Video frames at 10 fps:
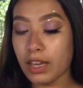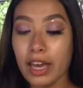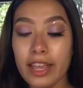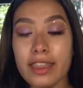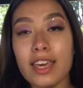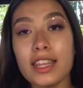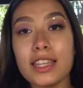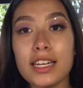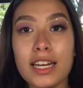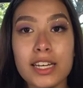And then
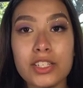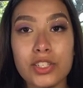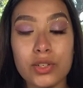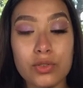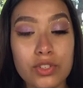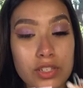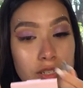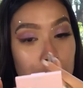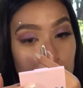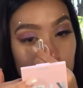the next two just
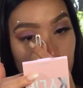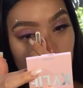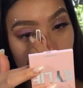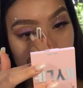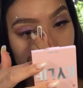go on